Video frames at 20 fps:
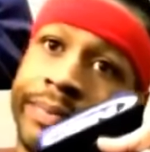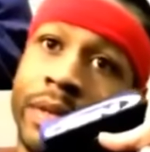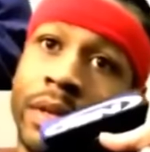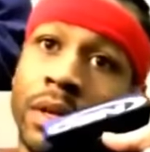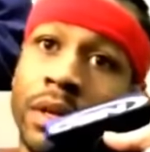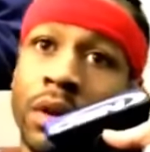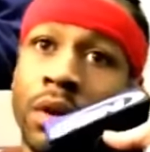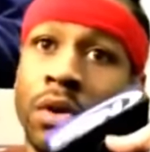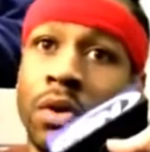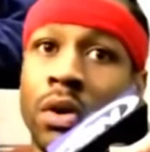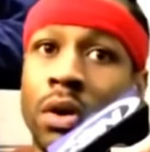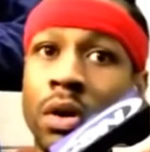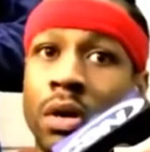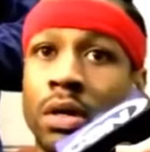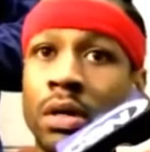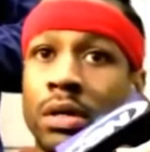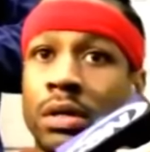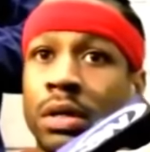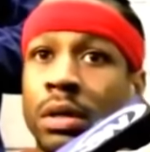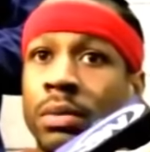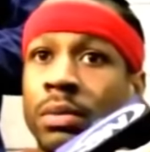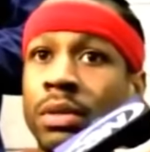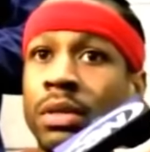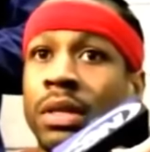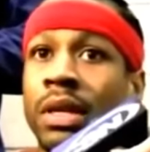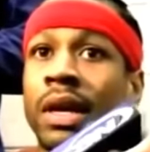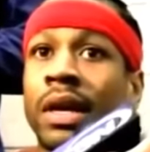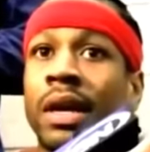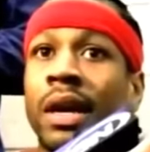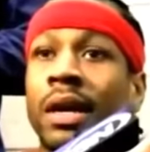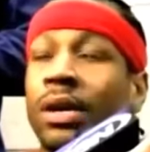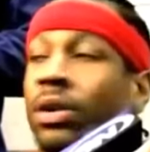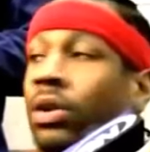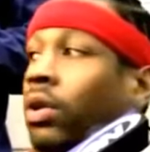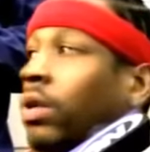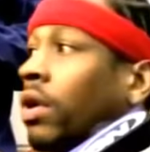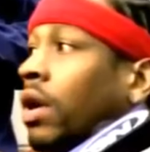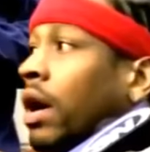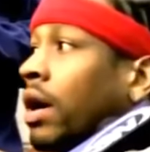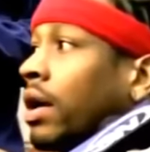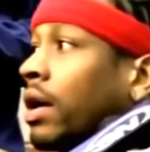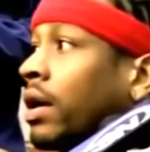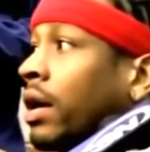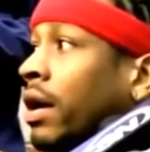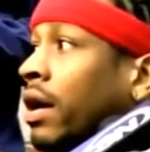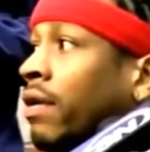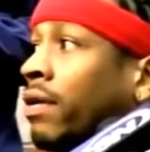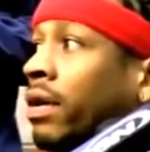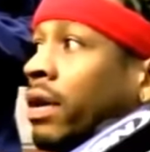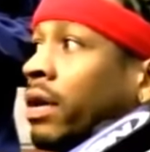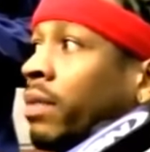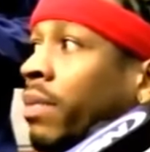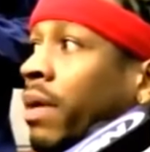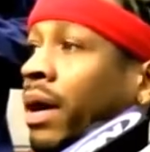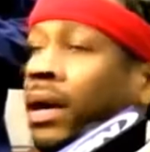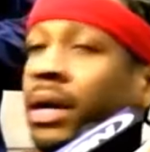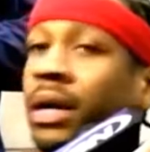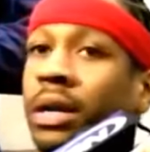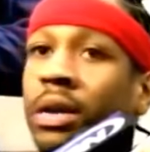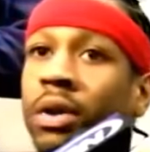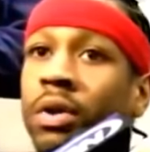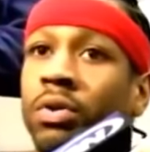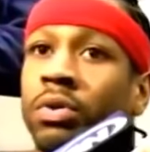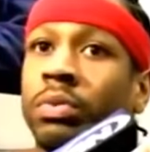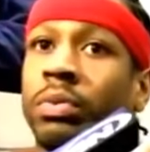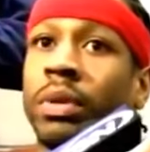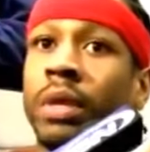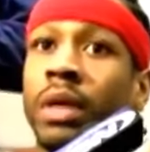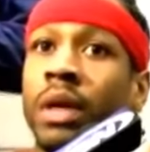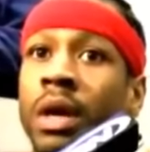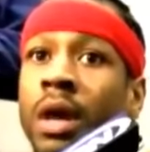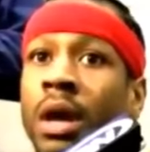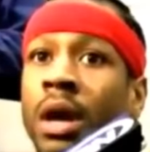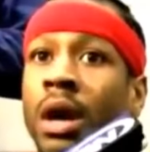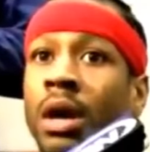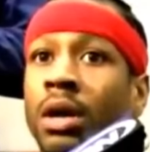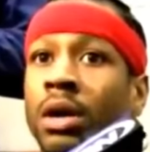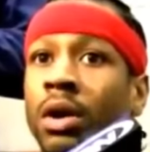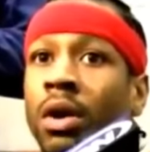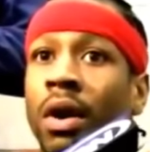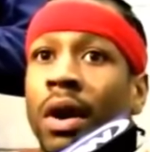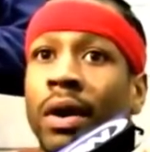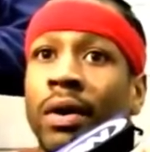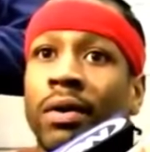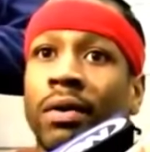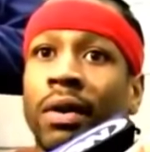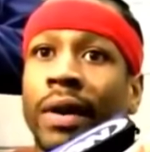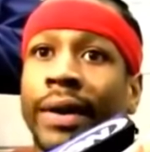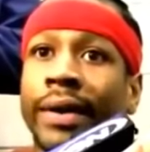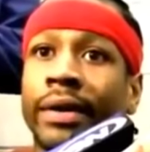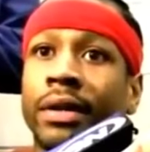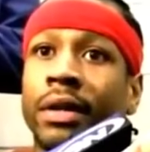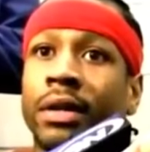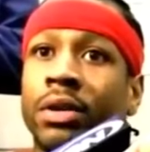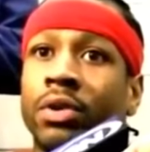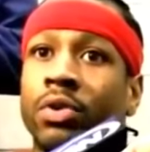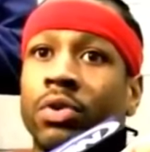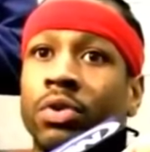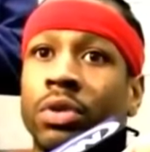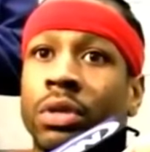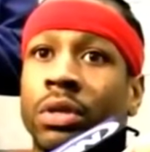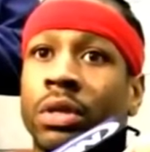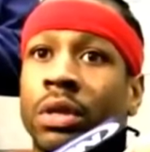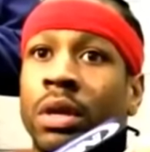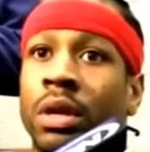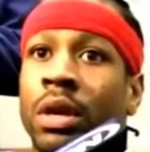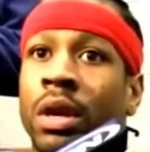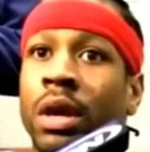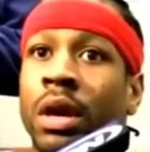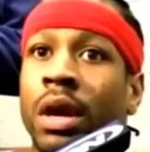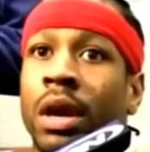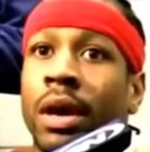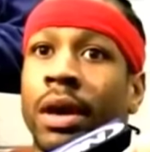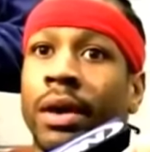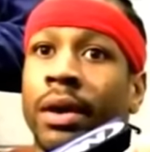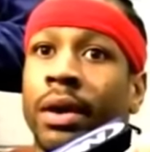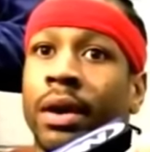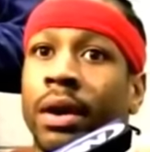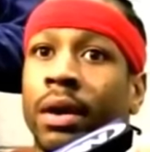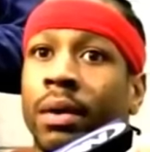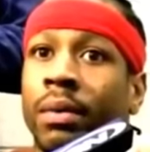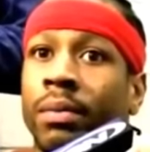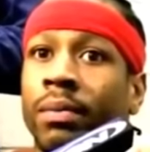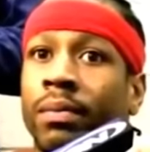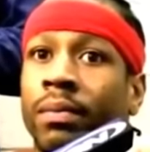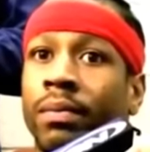You know, as simple as that, you know, anybody that knows me know I don't like the losing and,